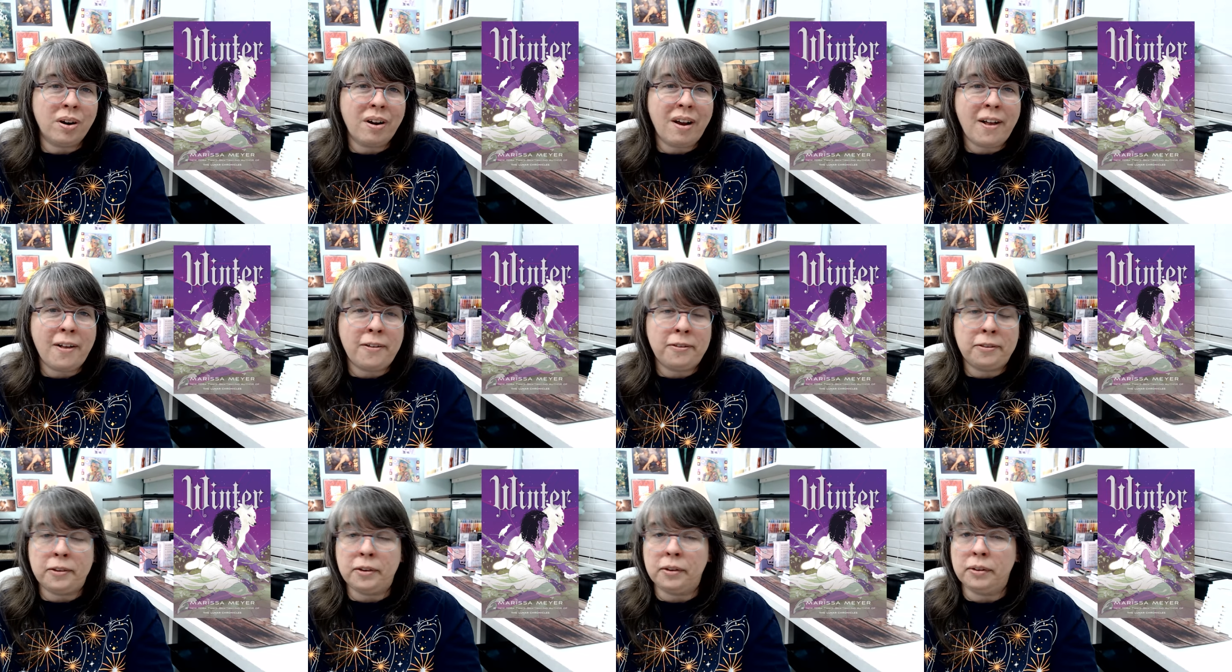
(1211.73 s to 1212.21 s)

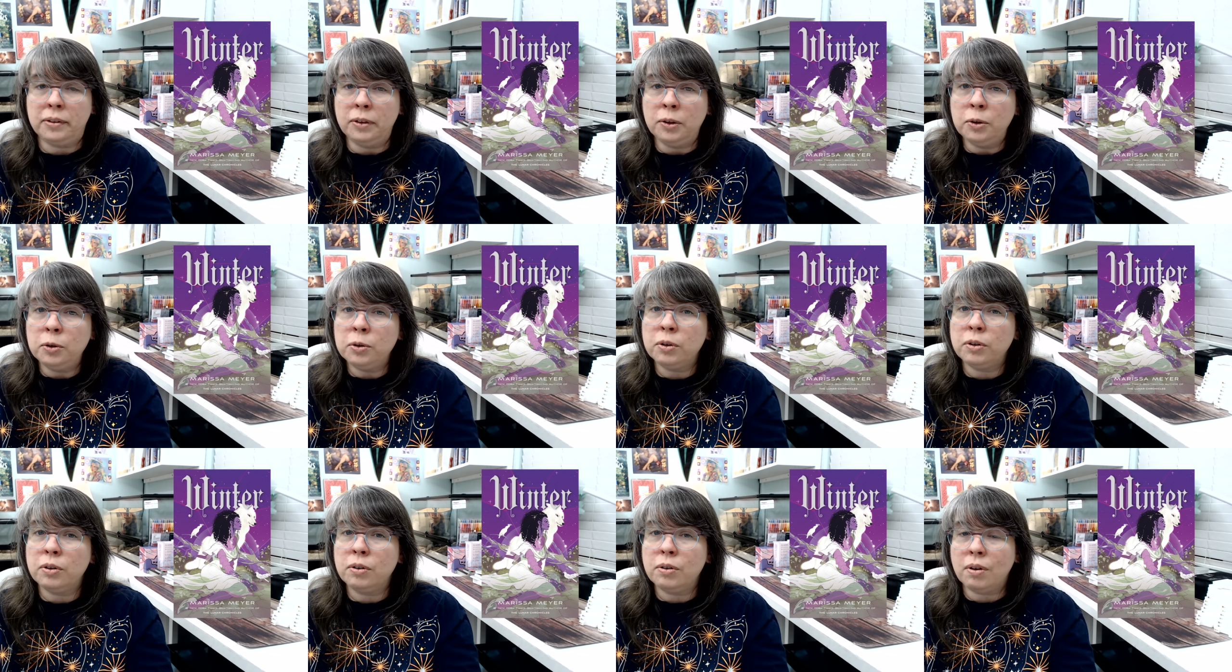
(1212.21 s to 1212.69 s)
in the
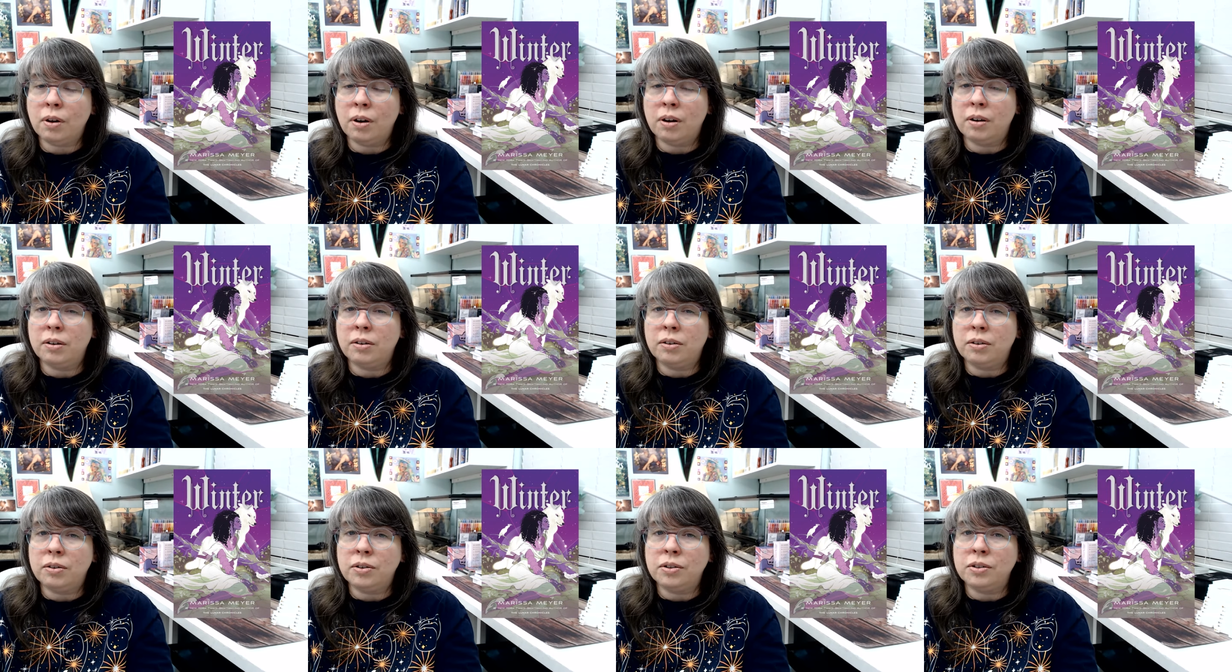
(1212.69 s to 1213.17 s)
Lunar
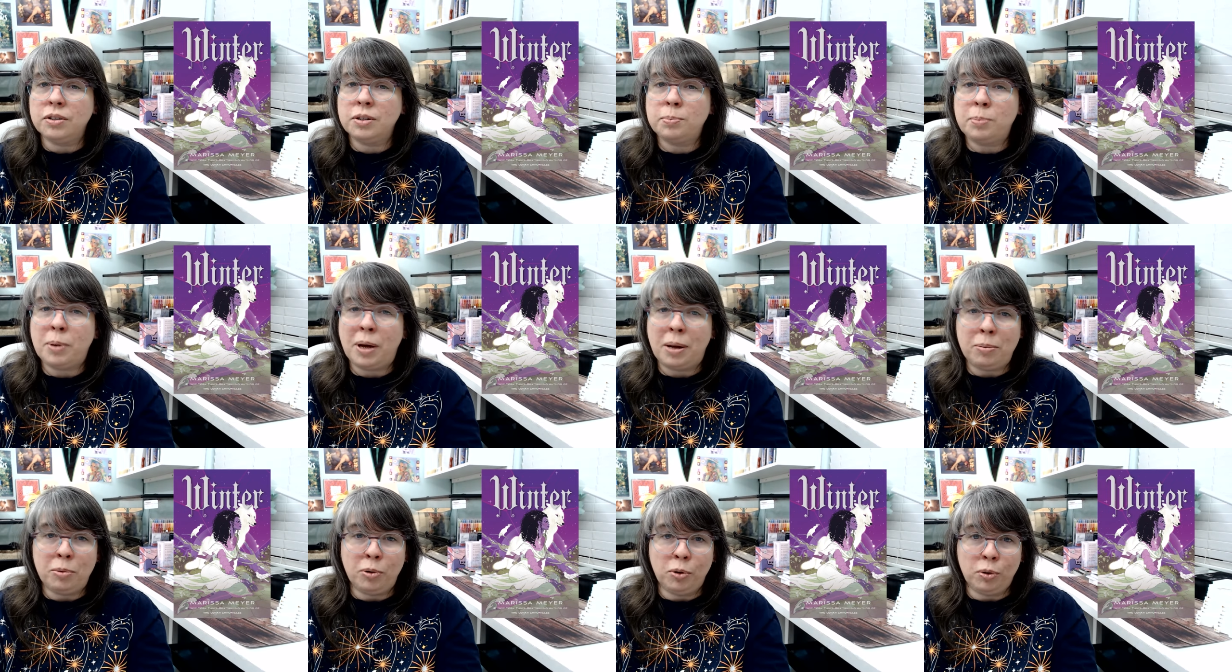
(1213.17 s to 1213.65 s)
Chronicles
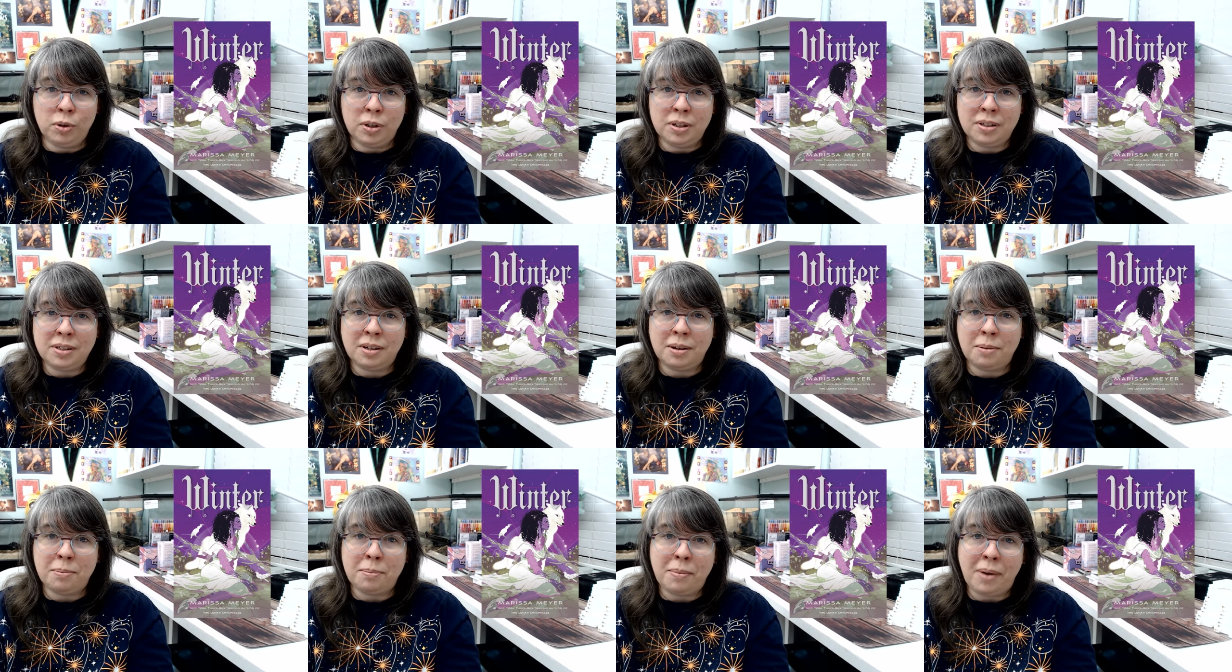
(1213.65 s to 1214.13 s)
by
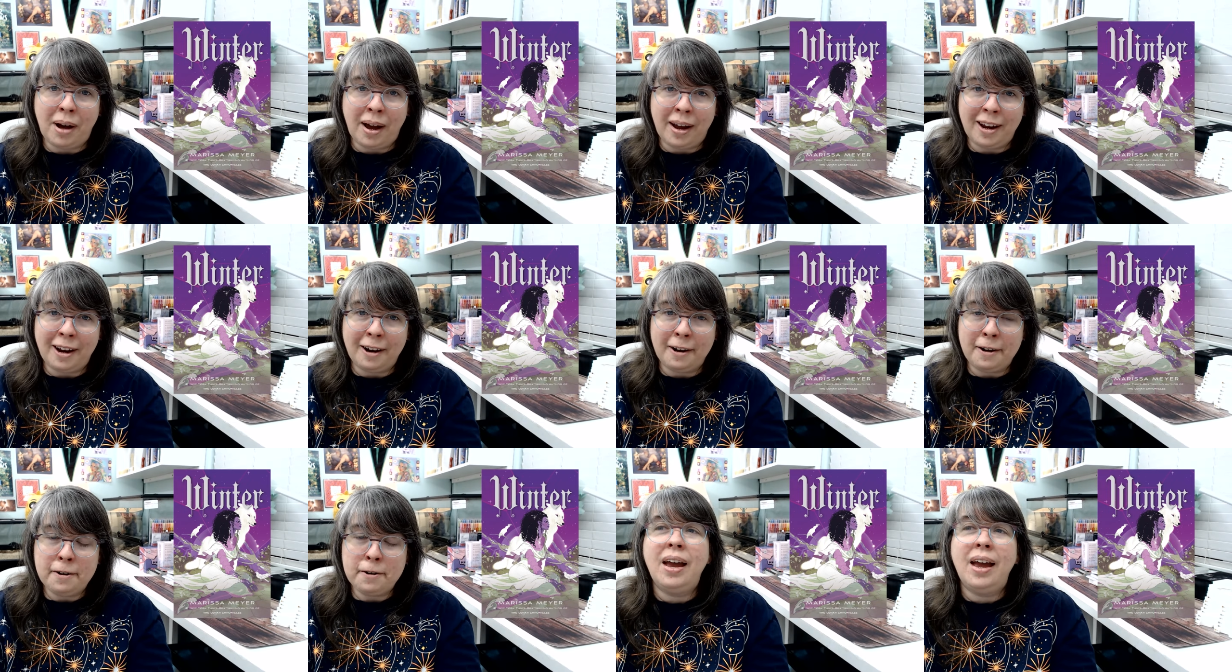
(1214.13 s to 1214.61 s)
Marissa
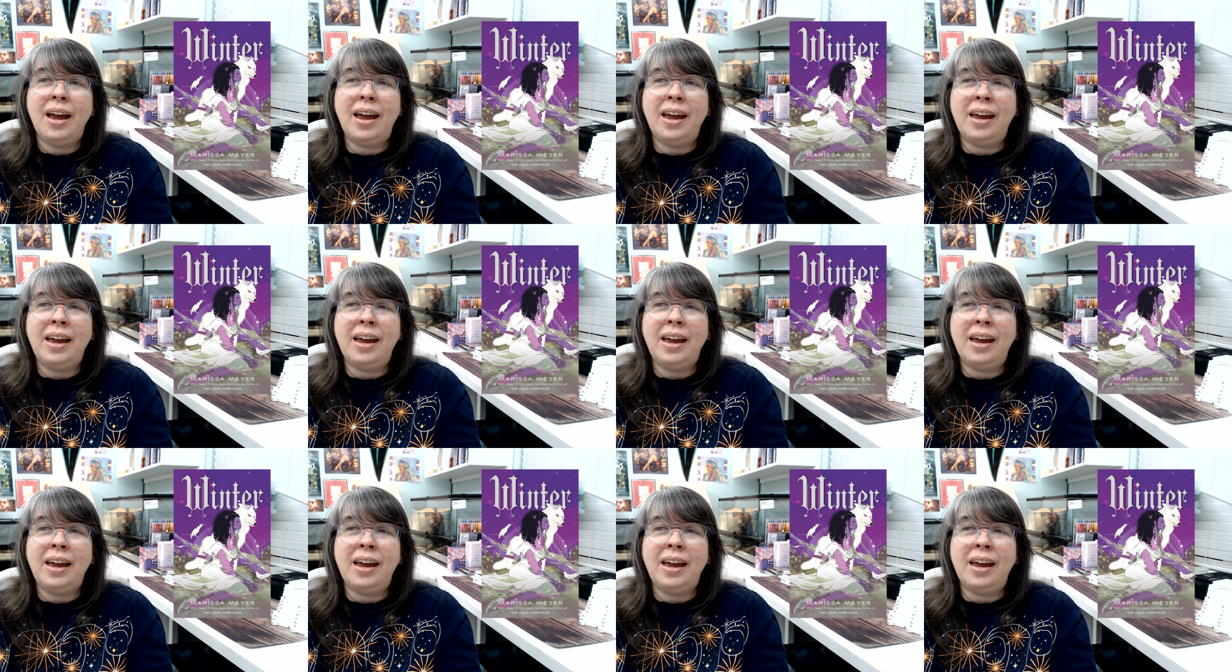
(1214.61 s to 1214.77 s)
Meyer,